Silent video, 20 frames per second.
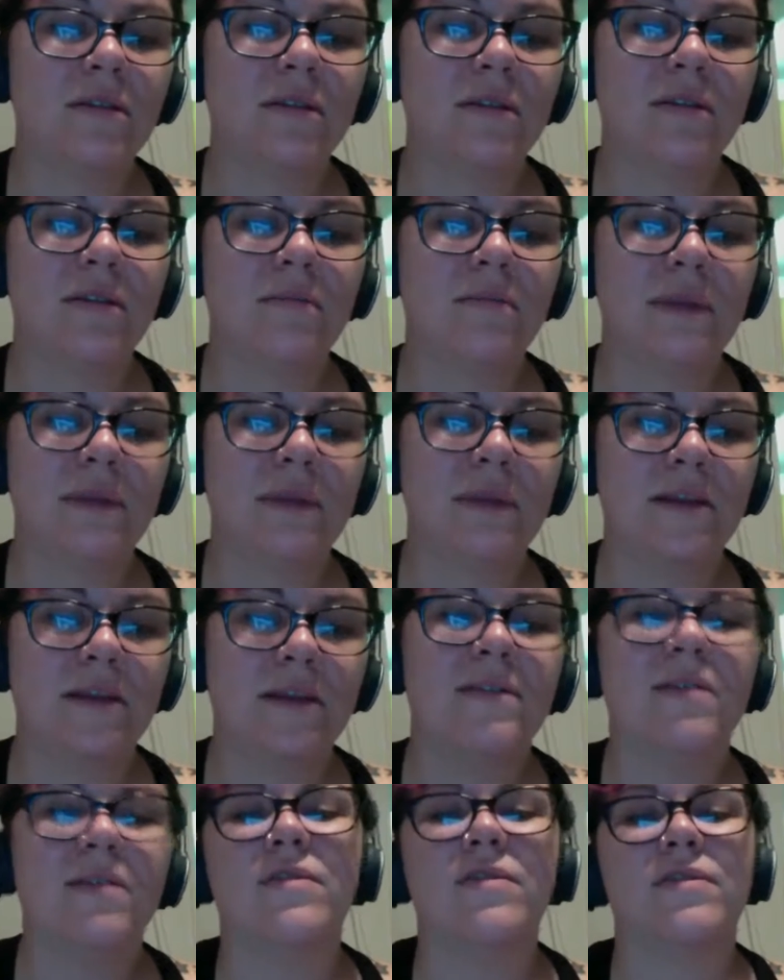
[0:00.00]
because
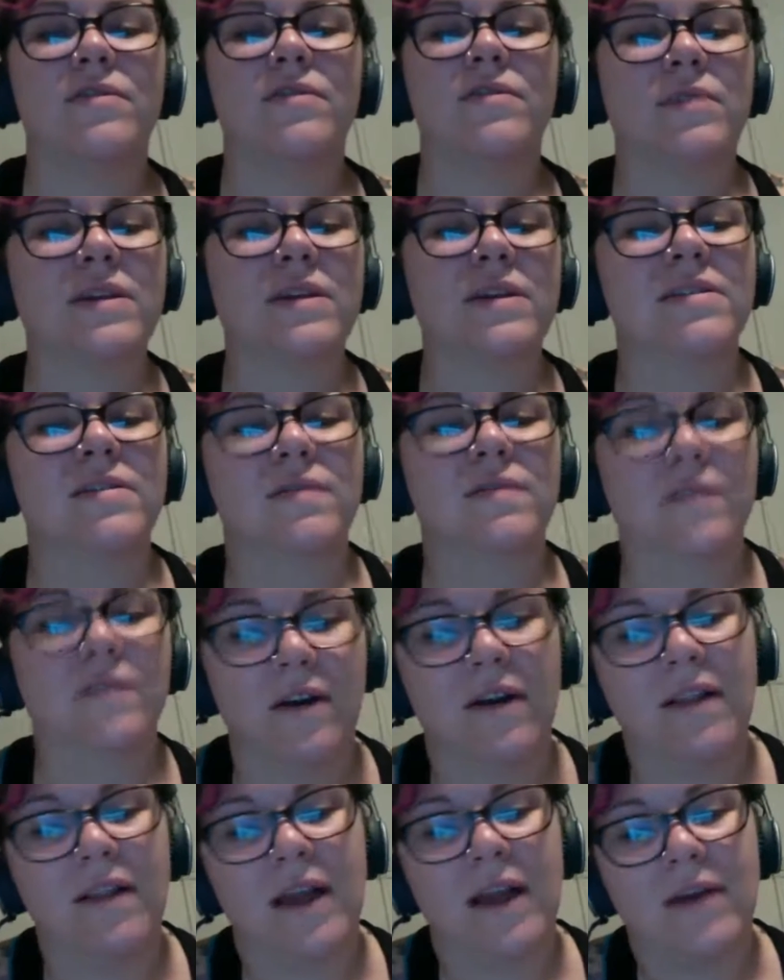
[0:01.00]
there's a reason for our
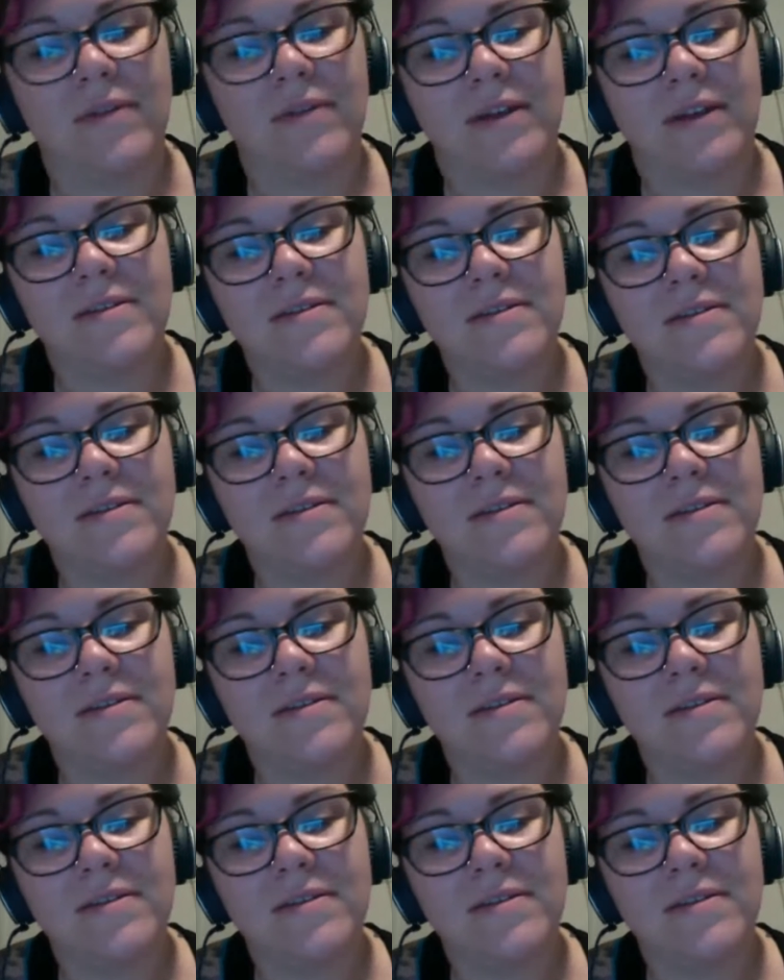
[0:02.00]
loudness.